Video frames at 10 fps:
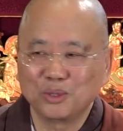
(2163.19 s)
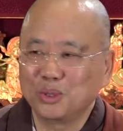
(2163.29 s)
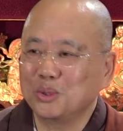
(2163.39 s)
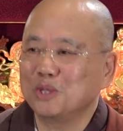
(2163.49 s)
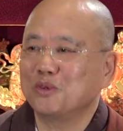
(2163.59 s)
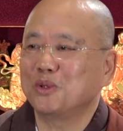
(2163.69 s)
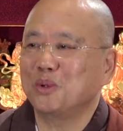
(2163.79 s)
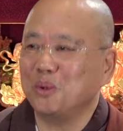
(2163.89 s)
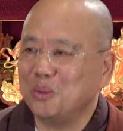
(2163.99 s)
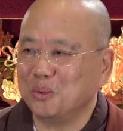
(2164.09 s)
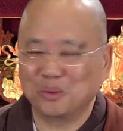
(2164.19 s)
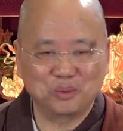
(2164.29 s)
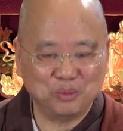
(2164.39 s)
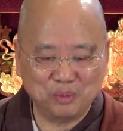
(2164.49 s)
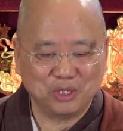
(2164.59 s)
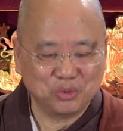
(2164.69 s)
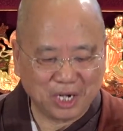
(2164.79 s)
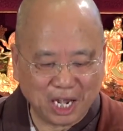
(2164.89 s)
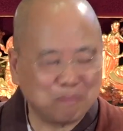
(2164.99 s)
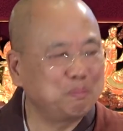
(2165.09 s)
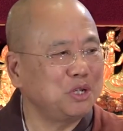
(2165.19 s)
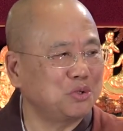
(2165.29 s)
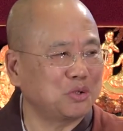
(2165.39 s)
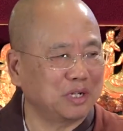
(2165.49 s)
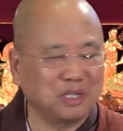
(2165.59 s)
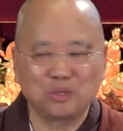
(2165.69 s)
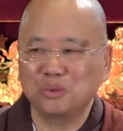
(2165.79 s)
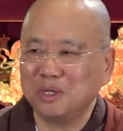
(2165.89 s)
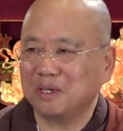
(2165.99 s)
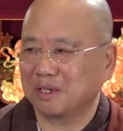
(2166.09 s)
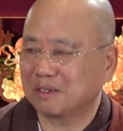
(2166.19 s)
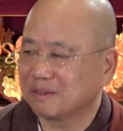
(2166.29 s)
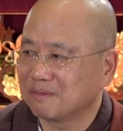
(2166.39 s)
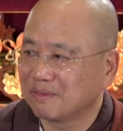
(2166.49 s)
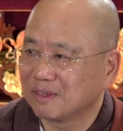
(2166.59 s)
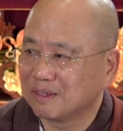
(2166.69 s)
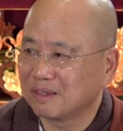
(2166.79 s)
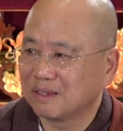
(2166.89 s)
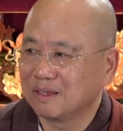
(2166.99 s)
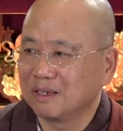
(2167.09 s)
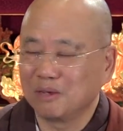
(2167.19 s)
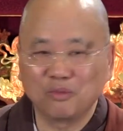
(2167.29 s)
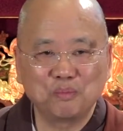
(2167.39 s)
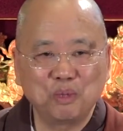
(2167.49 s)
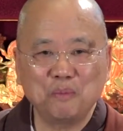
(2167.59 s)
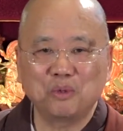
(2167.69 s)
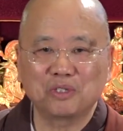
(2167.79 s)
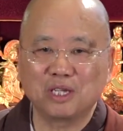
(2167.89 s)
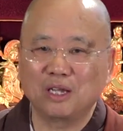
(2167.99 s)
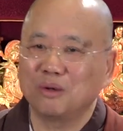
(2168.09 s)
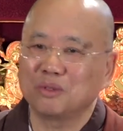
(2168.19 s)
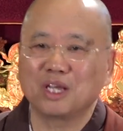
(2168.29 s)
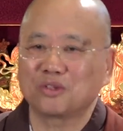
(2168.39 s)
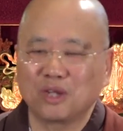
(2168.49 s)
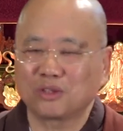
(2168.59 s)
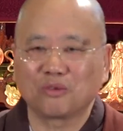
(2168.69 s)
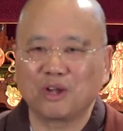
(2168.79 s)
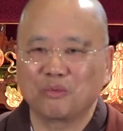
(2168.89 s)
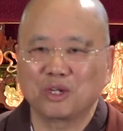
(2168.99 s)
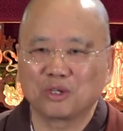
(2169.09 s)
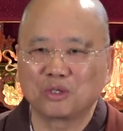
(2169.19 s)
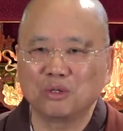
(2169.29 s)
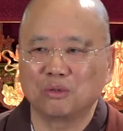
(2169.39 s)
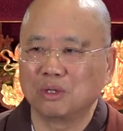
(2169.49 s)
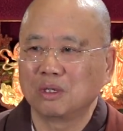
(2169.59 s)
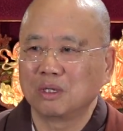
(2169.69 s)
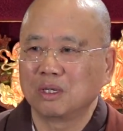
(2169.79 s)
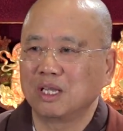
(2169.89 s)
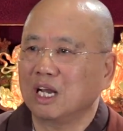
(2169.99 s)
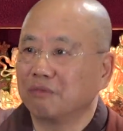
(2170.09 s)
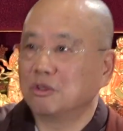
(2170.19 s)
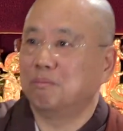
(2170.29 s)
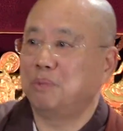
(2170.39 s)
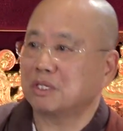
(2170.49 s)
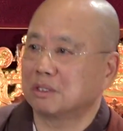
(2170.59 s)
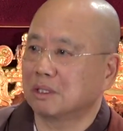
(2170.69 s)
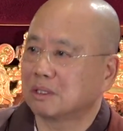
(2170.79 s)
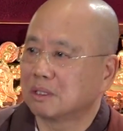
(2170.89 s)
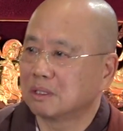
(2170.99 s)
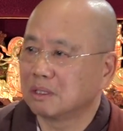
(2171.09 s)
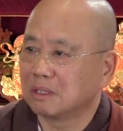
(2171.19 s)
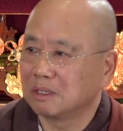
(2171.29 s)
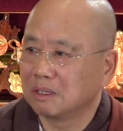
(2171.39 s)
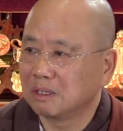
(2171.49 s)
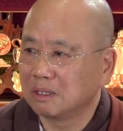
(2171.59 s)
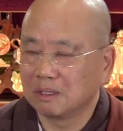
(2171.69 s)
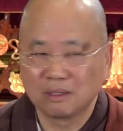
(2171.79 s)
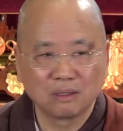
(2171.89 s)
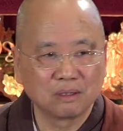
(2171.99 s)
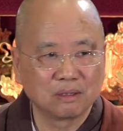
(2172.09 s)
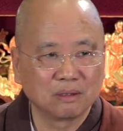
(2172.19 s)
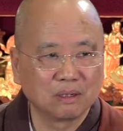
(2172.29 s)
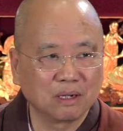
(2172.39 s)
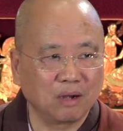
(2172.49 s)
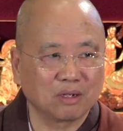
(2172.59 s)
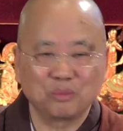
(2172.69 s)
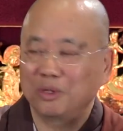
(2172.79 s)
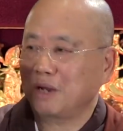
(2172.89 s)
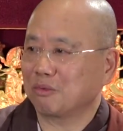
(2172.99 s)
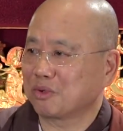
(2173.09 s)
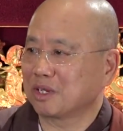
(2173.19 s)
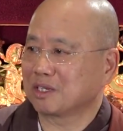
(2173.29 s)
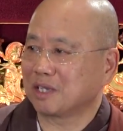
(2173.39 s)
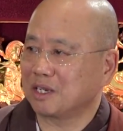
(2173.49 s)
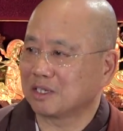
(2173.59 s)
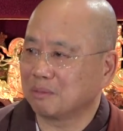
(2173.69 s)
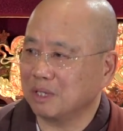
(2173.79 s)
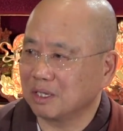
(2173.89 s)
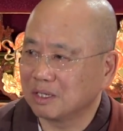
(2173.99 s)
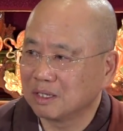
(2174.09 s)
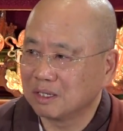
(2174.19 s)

You don't even know, because you're habitually doing it. When people say, oh, that's not the right way to do, none of your business. How come you're criticizing me?